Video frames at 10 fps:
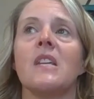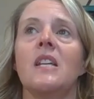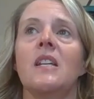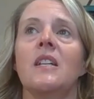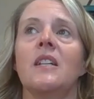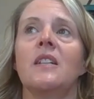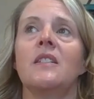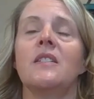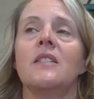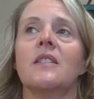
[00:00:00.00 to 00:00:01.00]

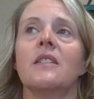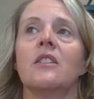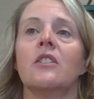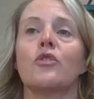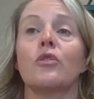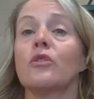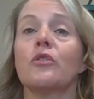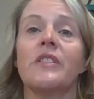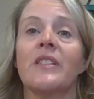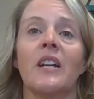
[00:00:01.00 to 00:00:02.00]
and surgery
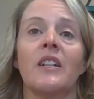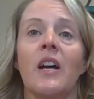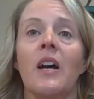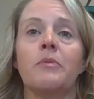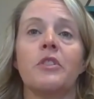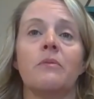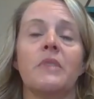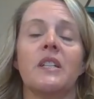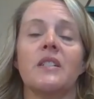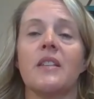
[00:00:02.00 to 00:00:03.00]
is not an option
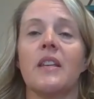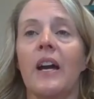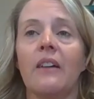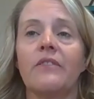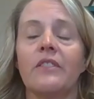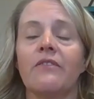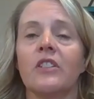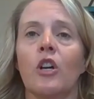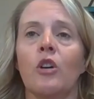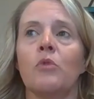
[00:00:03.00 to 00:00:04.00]
because they have
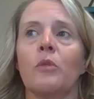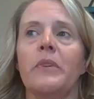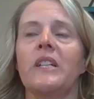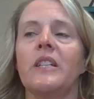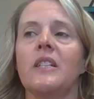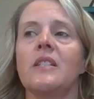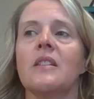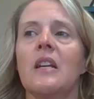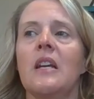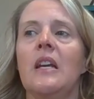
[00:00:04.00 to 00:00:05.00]
different comorbidities.
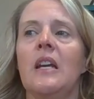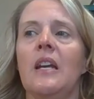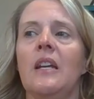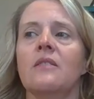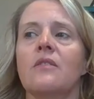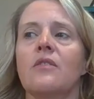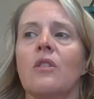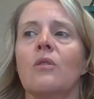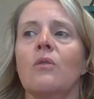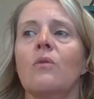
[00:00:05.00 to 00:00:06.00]
And
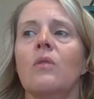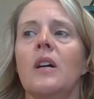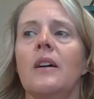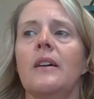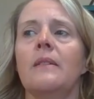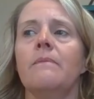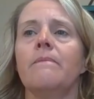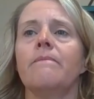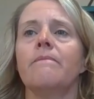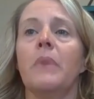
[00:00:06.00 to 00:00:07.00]
so
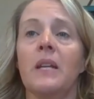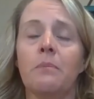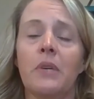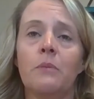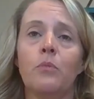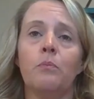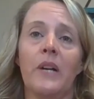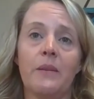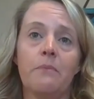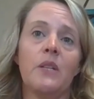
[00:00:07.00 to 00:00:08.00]
pain pump
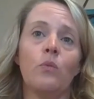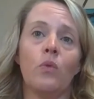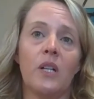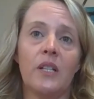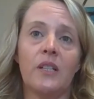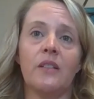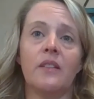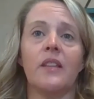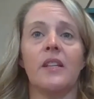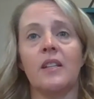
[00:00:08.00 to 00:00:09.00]
might be
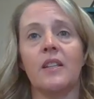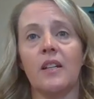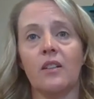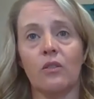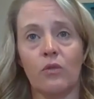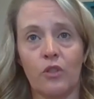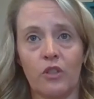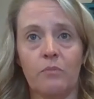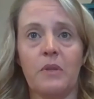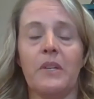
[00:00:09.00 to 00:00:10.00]
one thing that
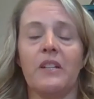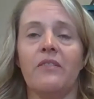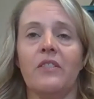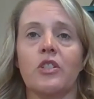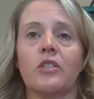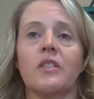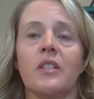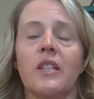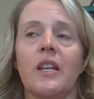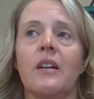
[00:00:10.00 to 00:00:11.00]
could be beneficial to
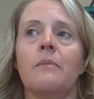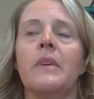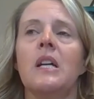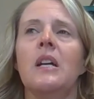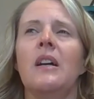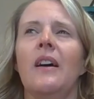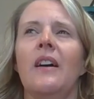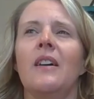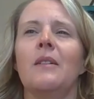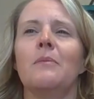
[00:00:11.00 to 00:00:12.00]
them.
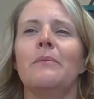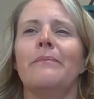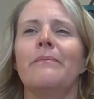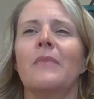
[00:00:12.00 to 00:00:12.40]
Are